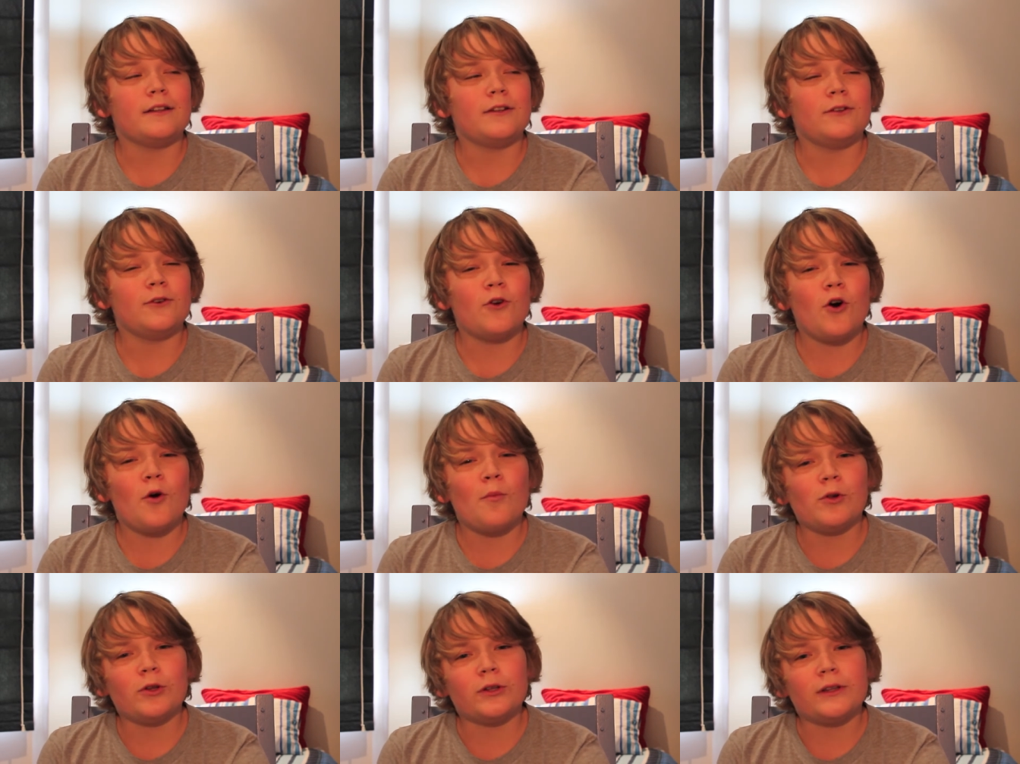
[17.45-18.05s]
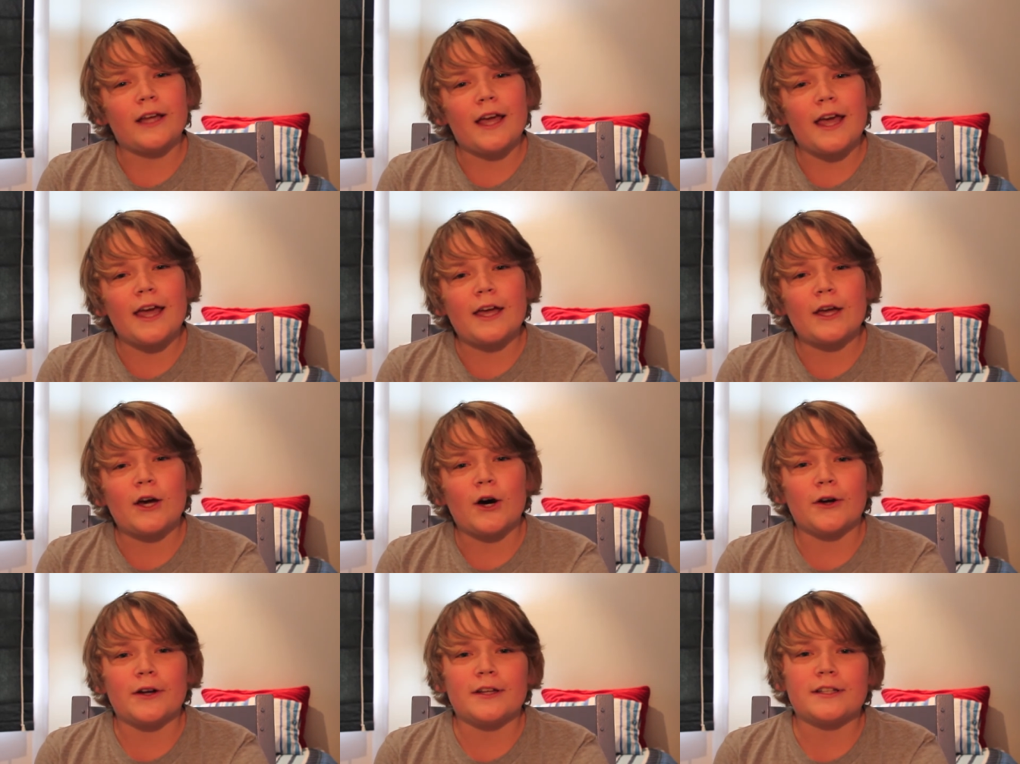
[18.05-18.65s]
normal
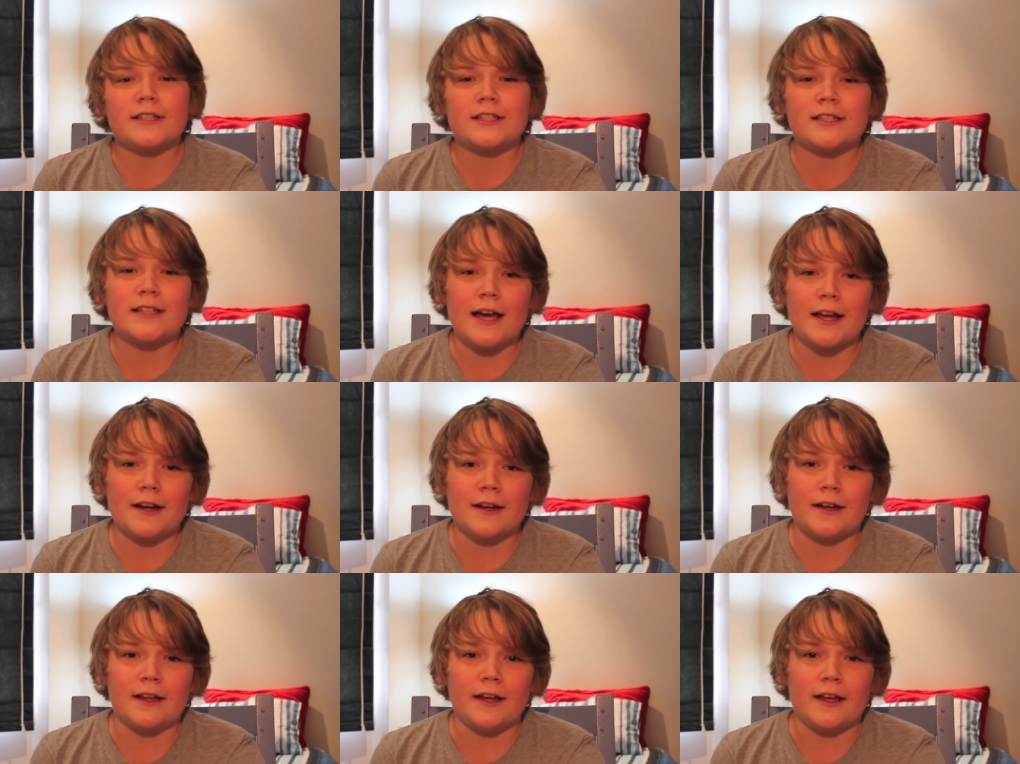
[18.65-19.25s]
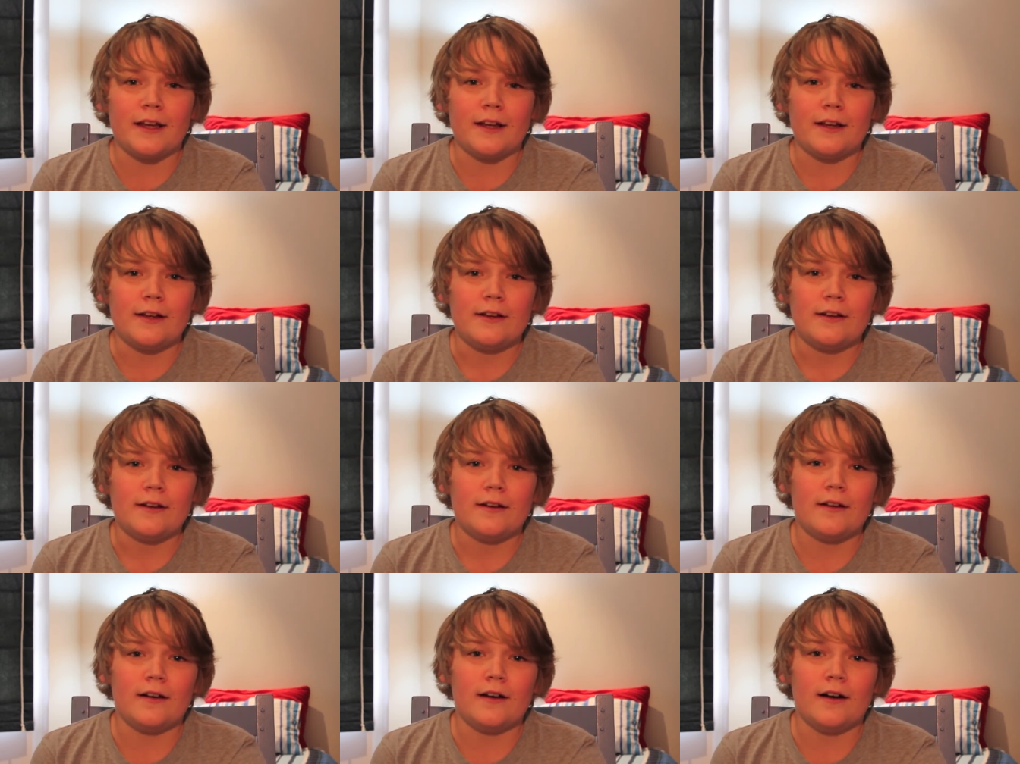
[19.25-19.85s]
day on a Saturday
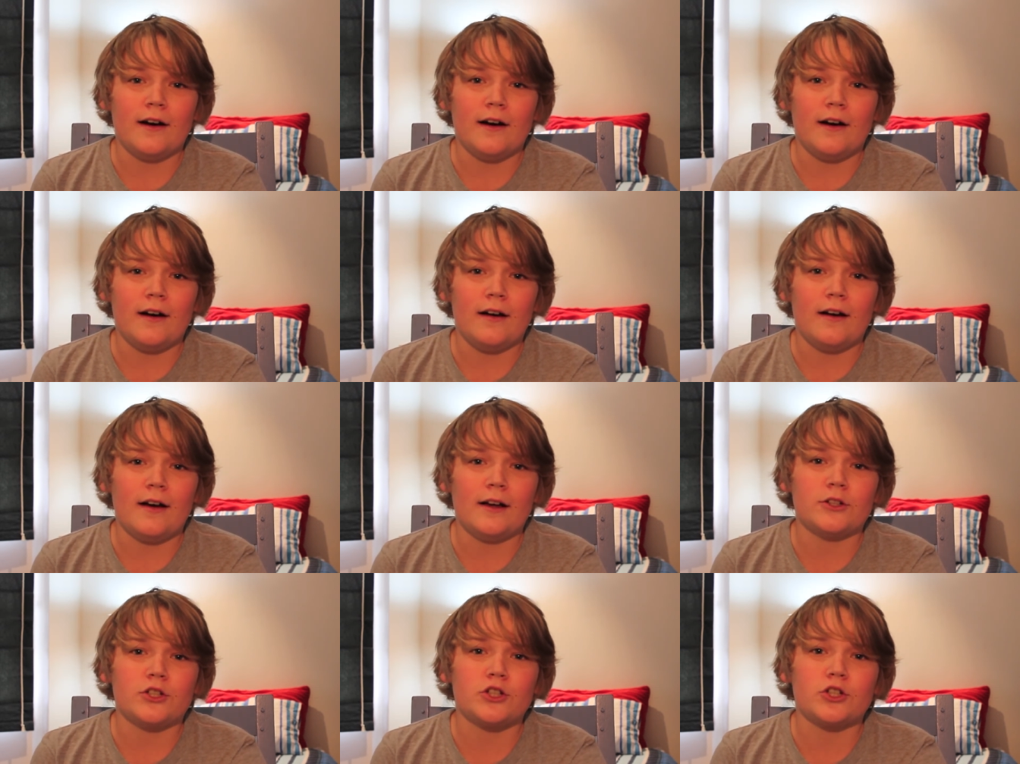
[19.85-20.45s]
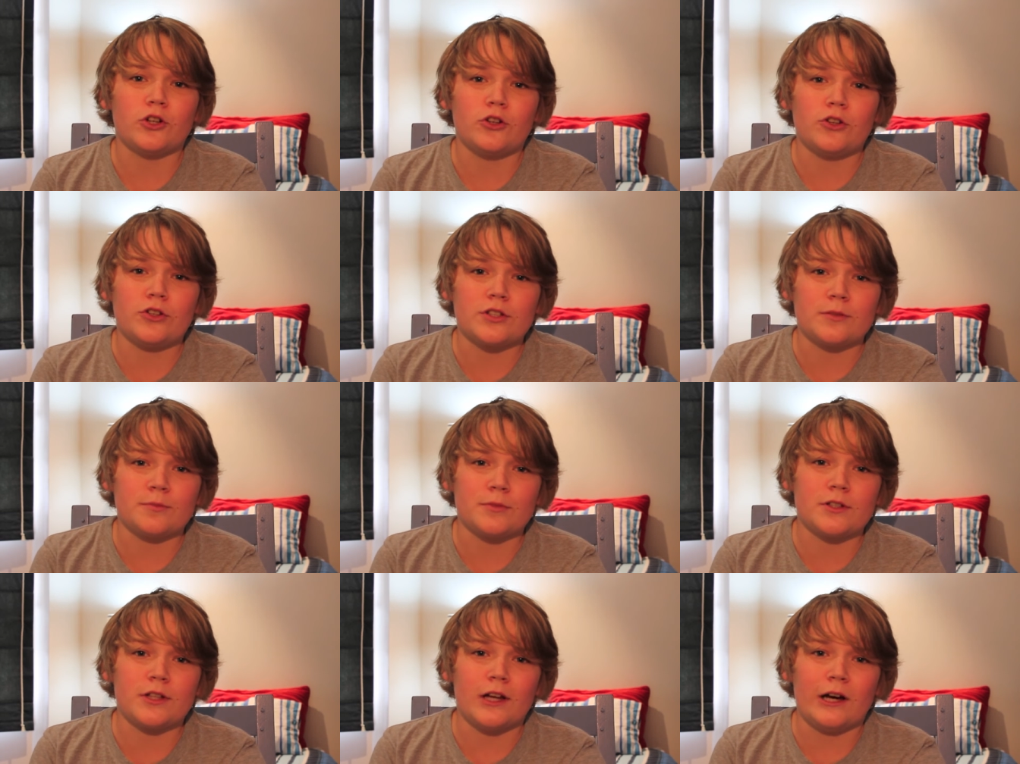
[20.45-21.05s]
uh, and show you
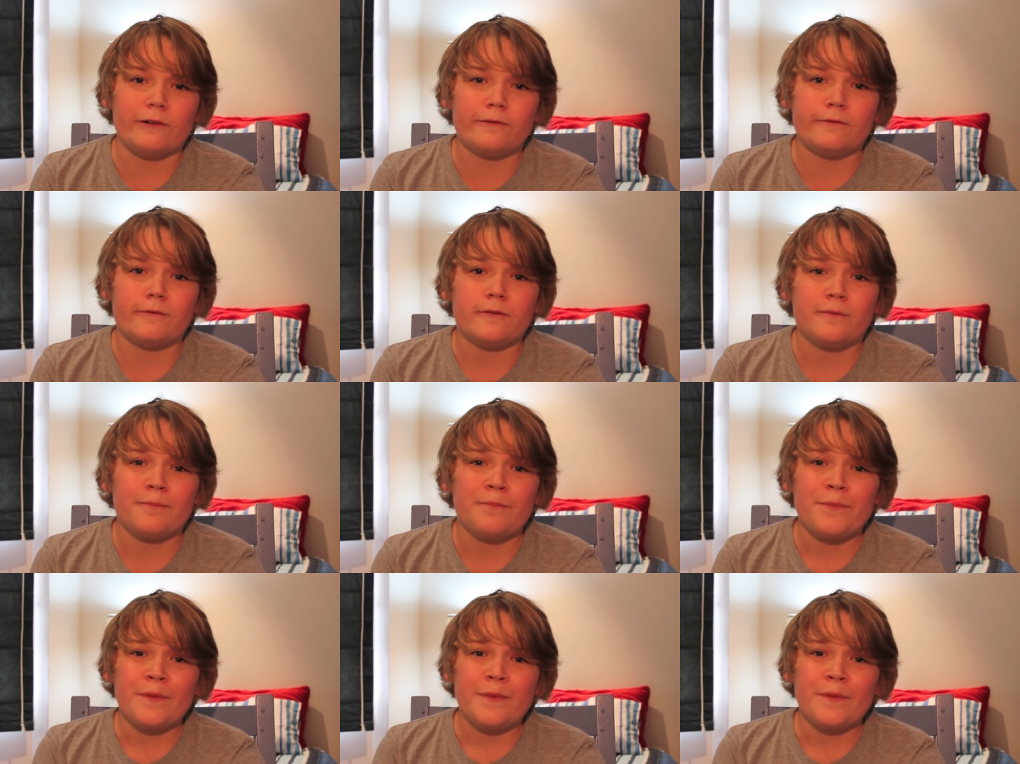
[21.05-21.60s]
some stuff.